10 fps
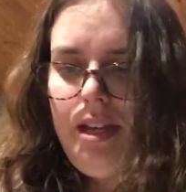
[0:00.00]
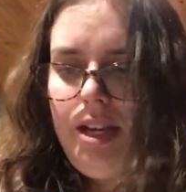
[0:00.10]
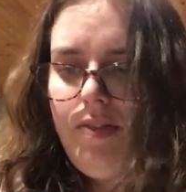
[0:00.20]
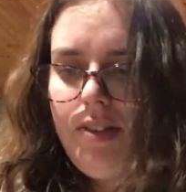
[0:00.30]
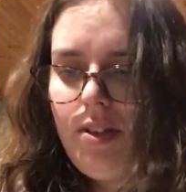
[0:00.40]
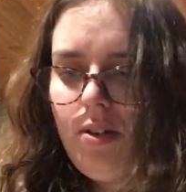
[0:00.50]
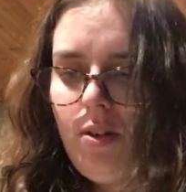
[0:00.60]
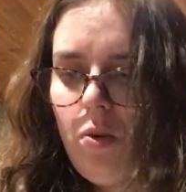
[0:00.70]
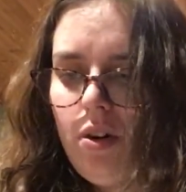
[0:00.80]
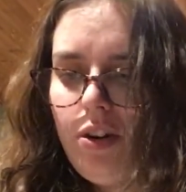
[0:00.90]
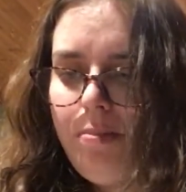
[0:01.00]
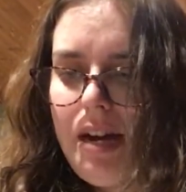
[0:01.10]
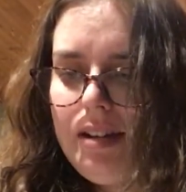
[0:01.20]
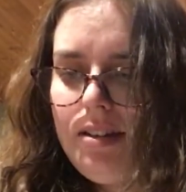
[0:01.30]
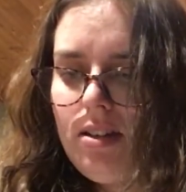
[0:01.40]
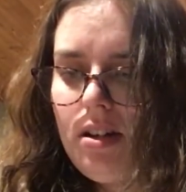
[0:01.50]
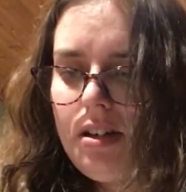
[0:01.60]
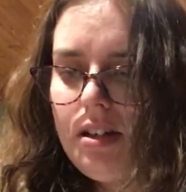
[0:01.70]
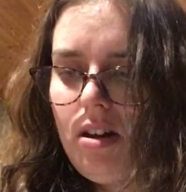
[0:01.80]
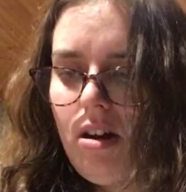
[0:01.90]
It was 1/4
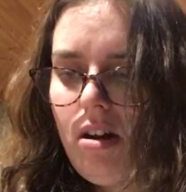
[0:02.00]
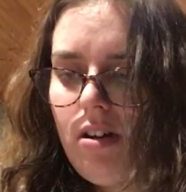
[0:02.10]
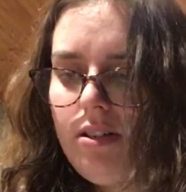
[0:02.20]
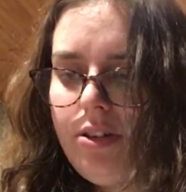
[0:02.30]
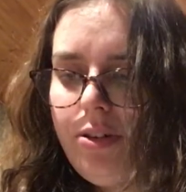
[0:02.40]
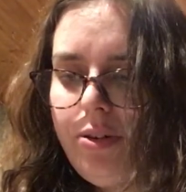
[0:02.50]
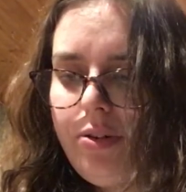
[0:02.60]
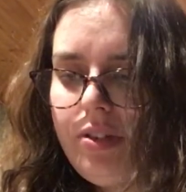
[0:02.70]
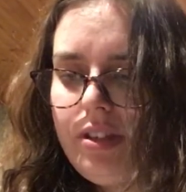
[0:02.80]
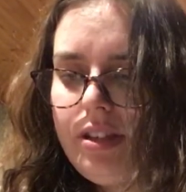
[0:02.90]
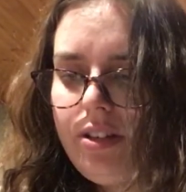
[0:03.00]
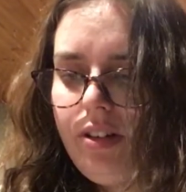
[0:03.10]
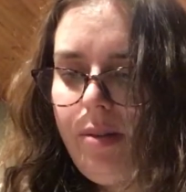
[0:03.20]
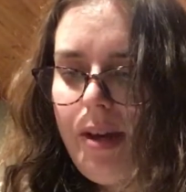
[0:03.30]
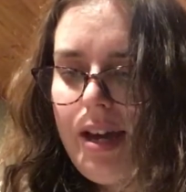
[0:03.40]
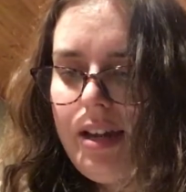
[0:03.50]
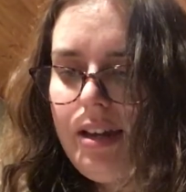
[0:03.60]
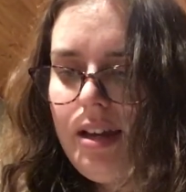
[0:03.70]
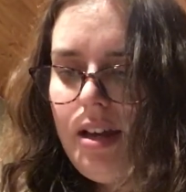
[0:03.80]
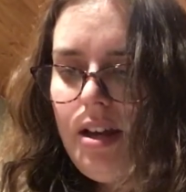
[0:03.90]
dawn, all the Who's still
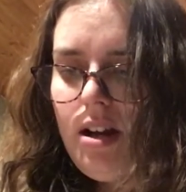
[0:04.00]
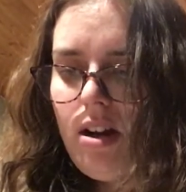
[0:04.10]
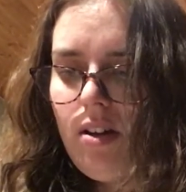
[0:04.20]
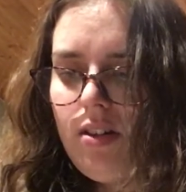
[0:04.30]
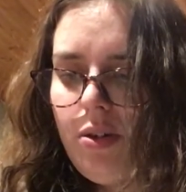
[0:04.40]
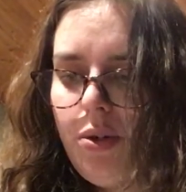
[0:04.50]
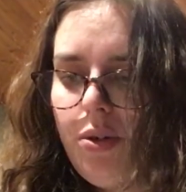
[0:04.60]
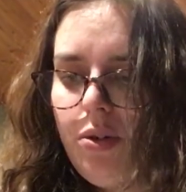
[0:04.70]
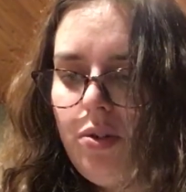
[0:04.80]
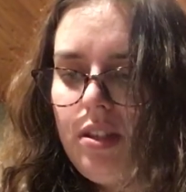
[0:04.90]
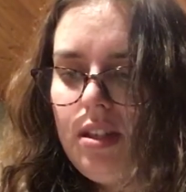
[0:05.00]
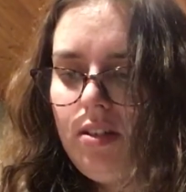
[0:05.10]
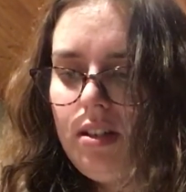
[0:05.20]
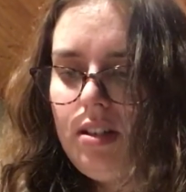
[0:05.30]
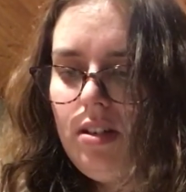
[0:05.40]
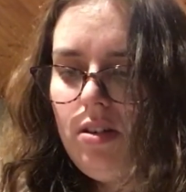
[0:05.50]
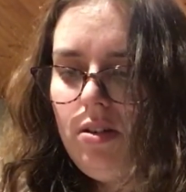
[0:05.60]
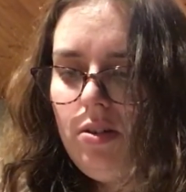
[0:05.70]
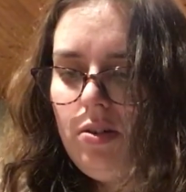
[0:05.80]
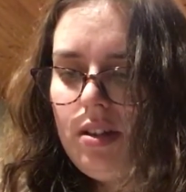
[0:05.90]
abed, all the Who's still a
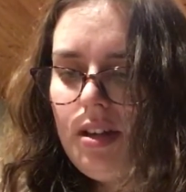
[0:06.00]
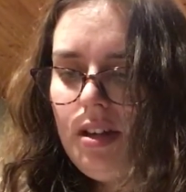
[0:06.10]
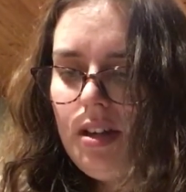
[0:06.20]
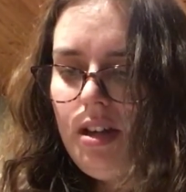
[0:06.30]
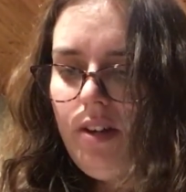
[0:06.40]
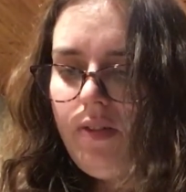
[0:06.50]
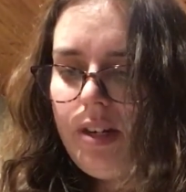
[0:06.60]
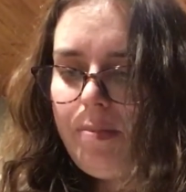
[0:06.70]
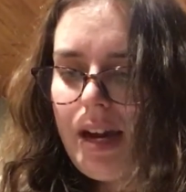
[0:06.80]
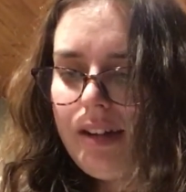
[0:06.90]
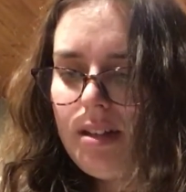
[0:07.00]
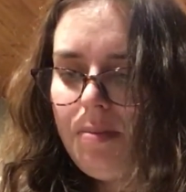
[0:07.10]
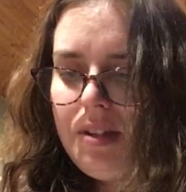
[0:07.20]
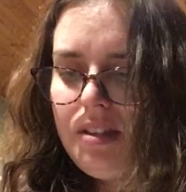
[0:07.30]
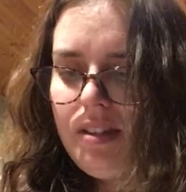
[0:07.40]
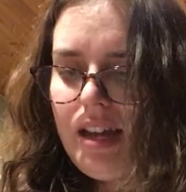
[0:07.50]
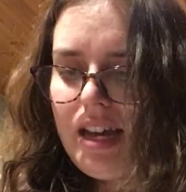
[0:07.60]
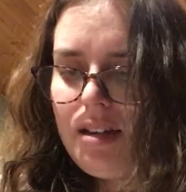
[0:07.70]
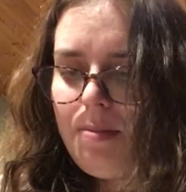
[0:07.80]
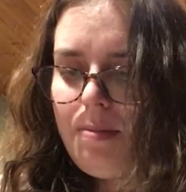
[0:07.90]
snooze. When he packed up his
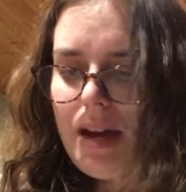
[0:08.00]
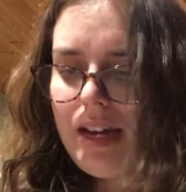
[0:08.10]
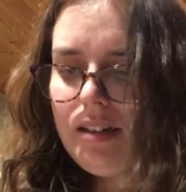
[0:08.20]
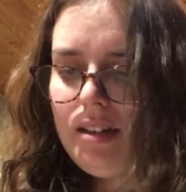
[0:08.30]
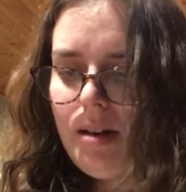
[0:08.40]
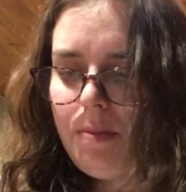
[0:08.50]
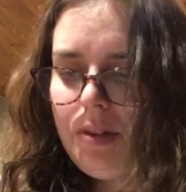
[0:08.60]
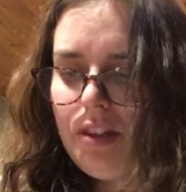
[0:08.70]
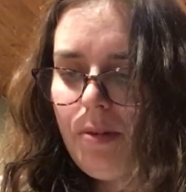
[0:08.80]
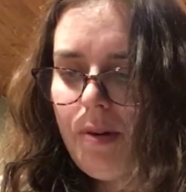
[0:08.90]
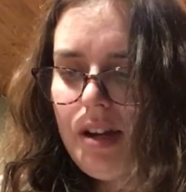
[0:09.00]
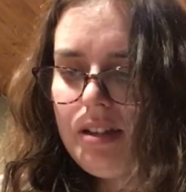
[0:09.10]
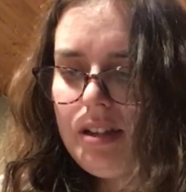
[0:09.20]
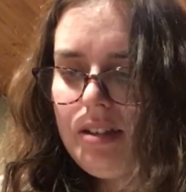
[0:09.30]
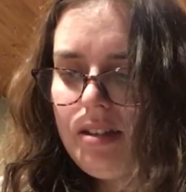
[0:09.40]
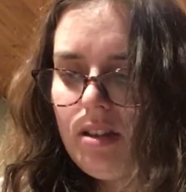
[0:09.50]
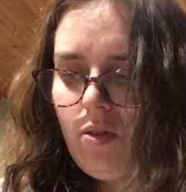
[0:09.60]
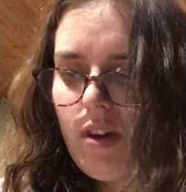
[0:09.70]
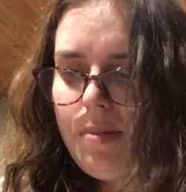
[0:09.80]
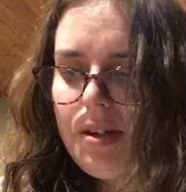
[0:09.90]
sled, packed it up with their presents, the
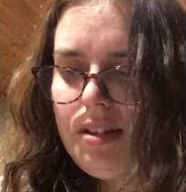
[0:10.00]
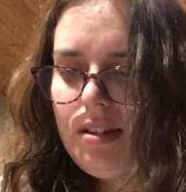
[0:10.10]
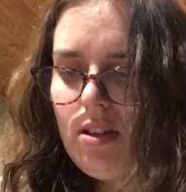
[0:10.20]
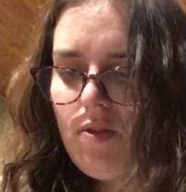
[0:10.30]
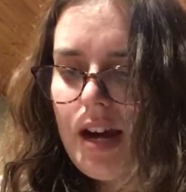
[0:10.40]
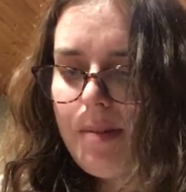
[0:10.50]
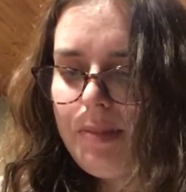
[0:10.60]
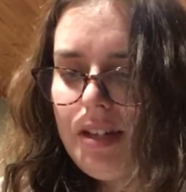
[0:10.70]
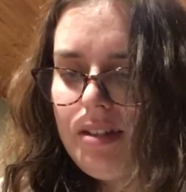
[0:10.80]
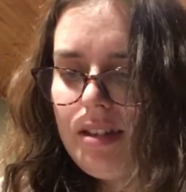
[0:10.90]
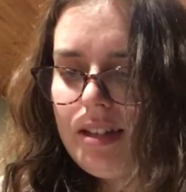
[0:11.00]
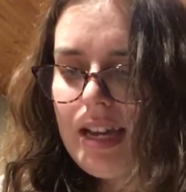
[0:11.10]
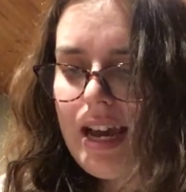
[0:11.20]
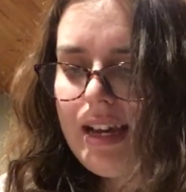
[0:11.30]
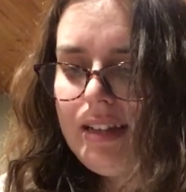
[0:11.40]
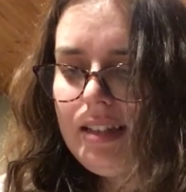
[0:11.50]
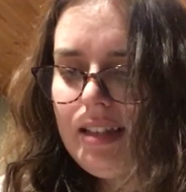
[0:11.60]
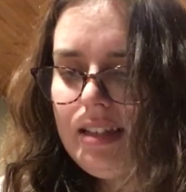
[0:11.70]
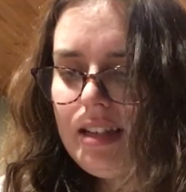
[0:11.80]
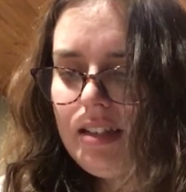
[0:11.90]
ribbons, the wrappings, the tags and
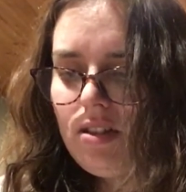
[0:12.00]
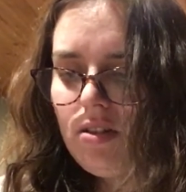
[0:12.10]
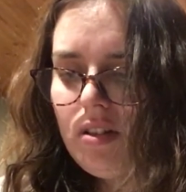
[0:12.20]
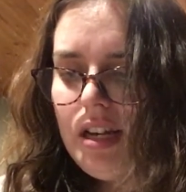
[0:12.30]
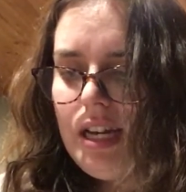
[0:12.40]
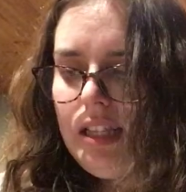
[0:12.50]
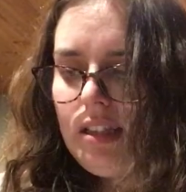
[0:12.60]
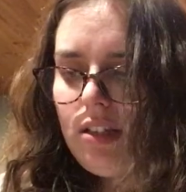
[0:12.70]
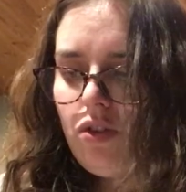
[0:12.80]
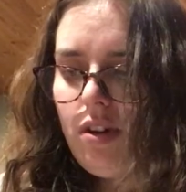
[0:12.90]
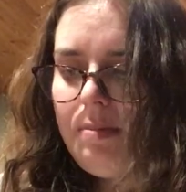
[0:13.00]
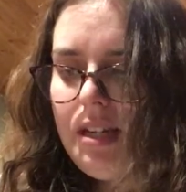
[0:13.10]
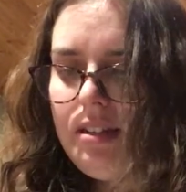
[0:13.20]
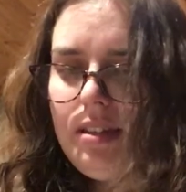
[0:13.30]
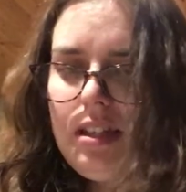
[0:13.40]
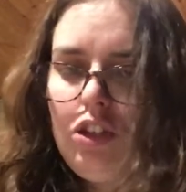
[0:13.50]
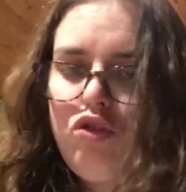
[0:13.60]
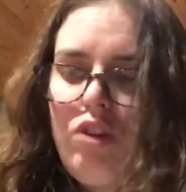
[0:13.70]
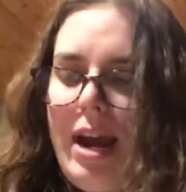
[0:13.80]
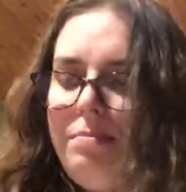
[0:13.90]
the tinsel, the trimmings, the
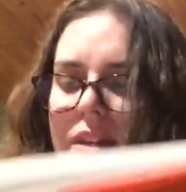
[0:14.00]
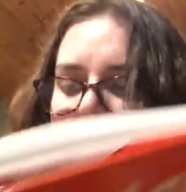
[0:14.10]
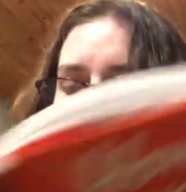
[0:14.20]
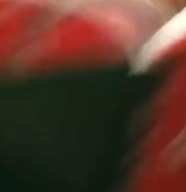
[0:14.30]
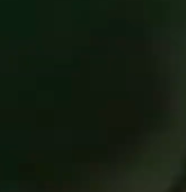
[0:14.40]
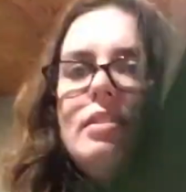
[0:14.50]
trappings.